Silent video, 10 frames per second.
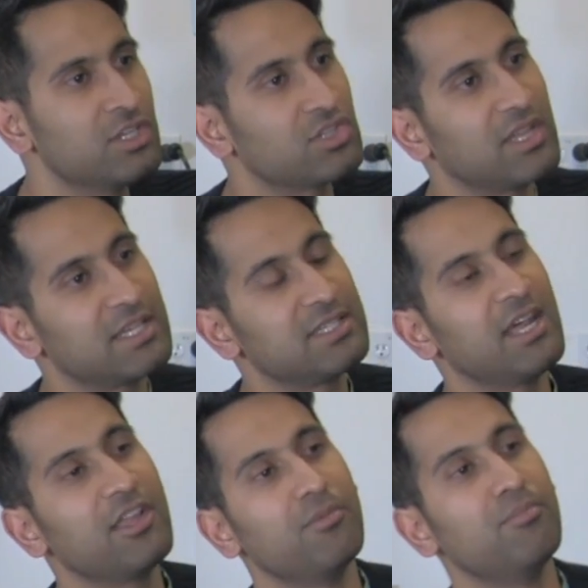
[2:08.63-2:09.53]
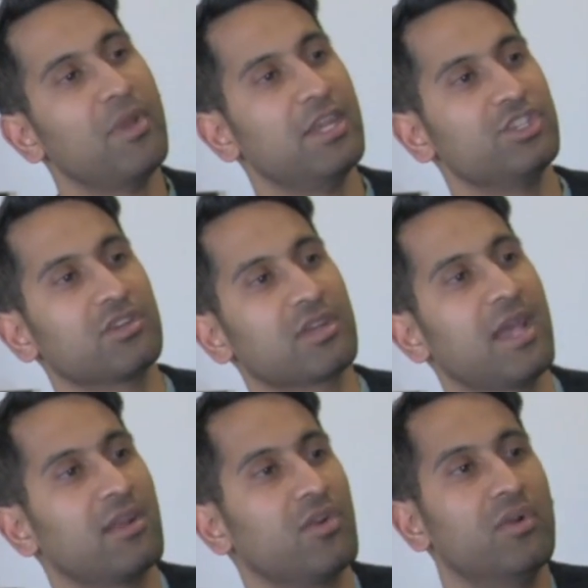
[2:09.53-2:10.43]
So that's another major
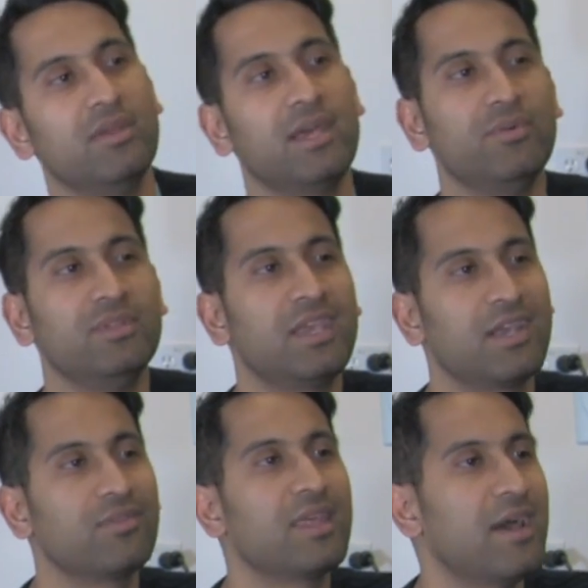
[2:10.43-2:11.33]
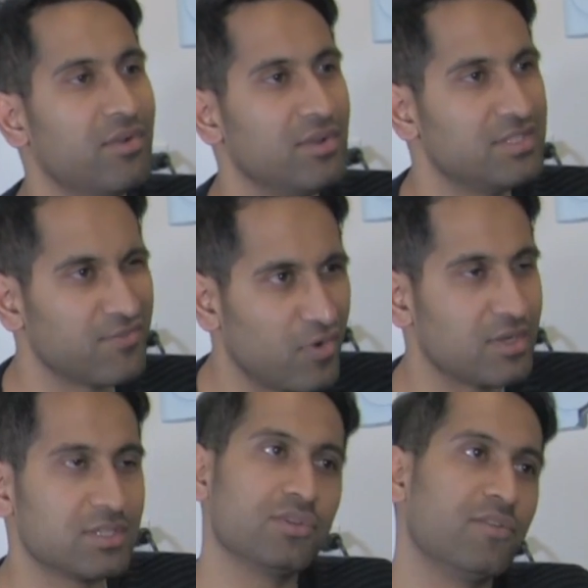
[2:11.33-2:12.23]
category that we take out the adenoids
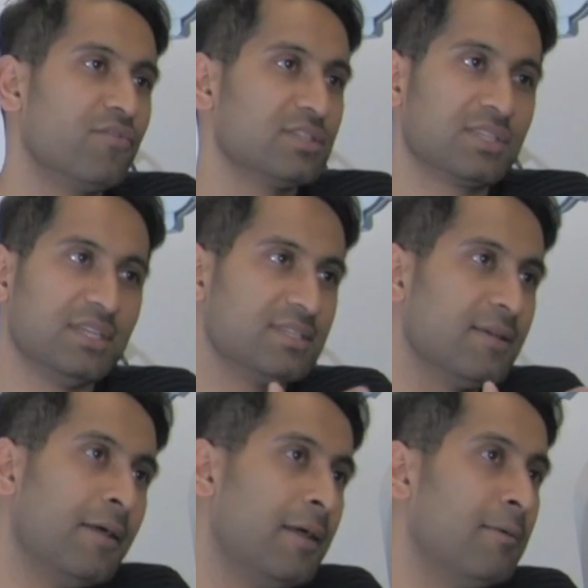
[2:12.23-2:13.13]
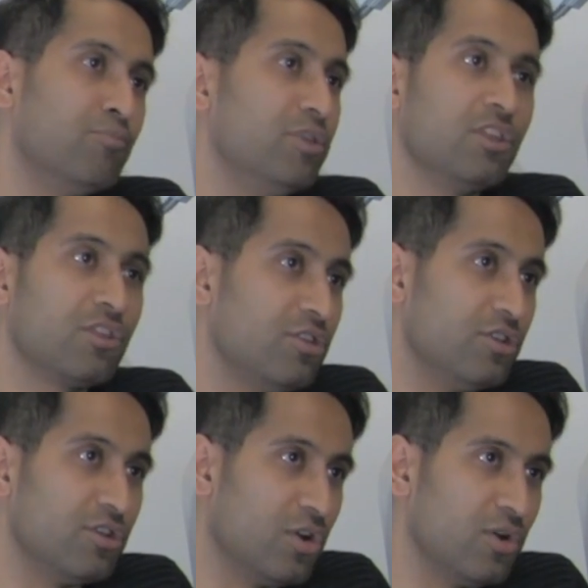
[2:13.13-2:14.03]
for. So the first is breathing through
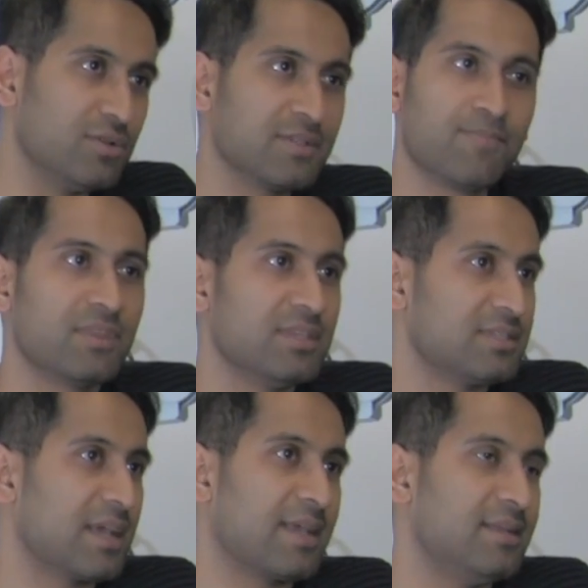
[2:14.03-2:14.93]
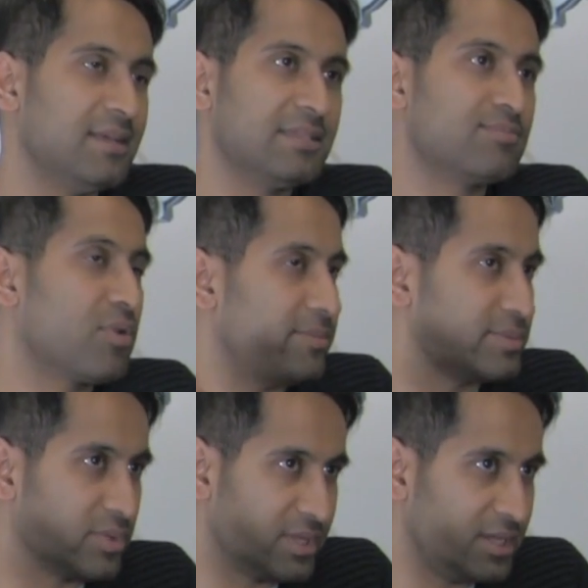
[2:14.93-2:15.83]
your nose. The second is
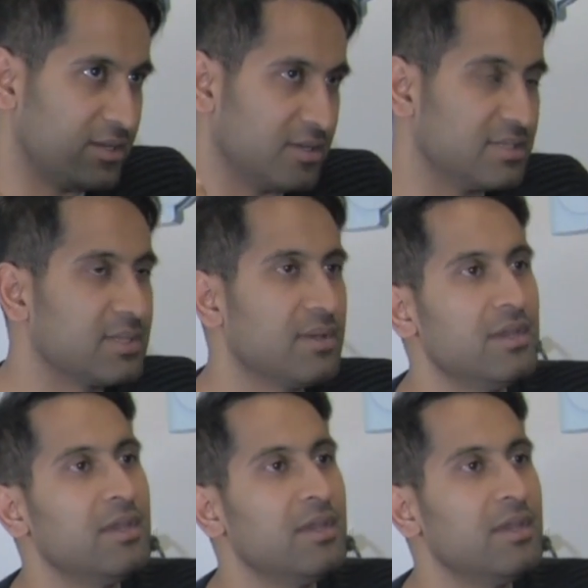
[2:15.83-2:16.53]
problems with the ears.